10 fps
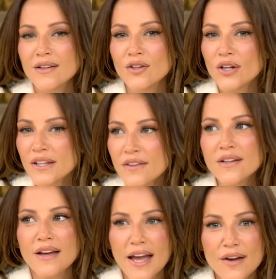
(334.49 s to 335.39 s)
Look at
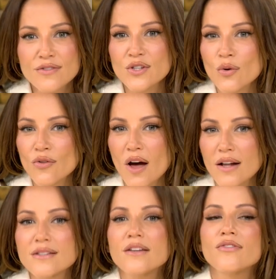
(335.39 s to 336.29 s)
the AFC North
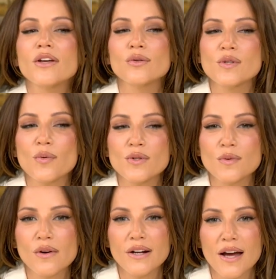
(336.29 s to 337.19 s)
odds on FanDuel Sportsbook right